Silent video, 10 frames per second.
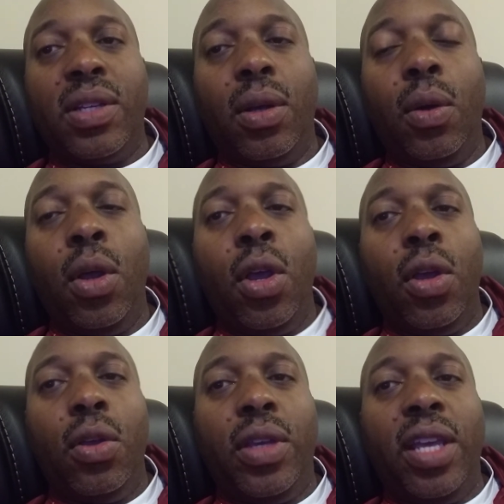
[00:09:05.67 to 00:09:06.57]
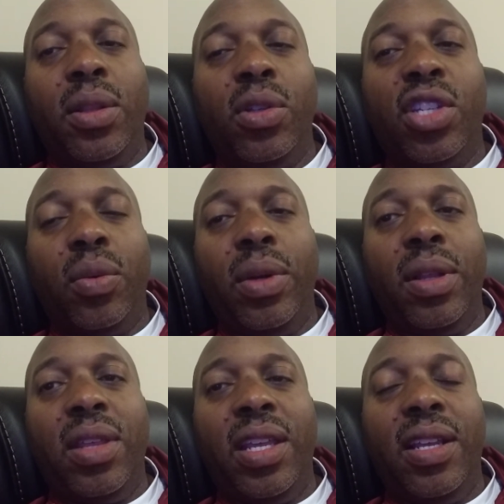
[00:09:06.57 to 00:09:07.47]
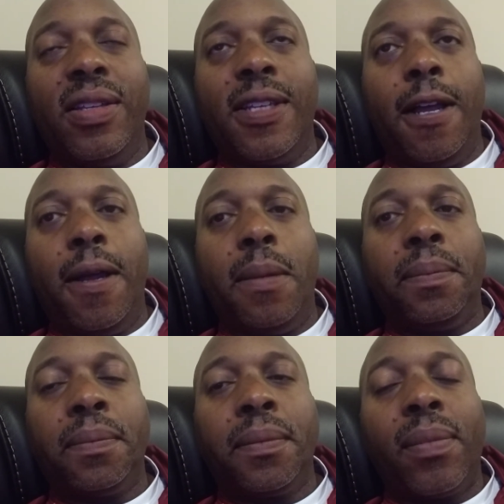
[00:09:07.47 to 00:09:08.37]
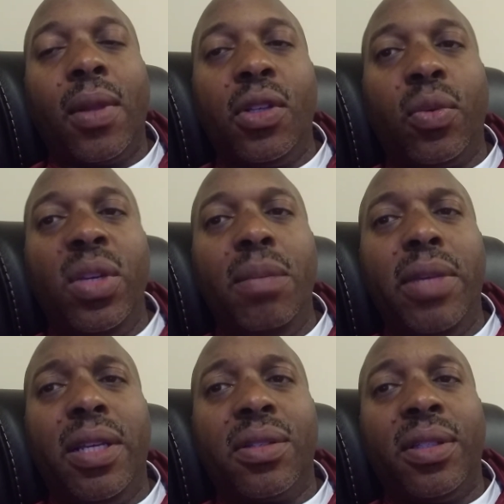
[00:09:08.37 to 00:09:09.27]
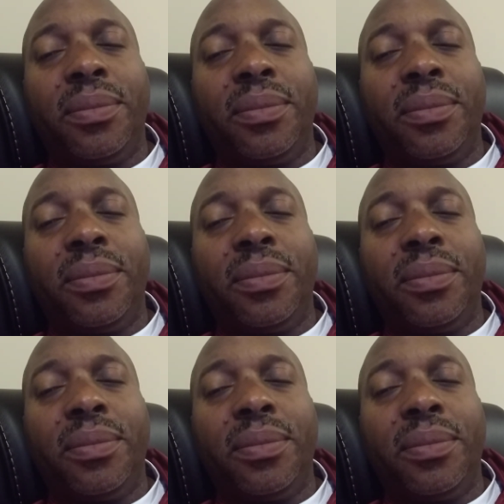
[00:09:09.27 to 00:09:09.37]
So you get those 3 things, those 3 emails.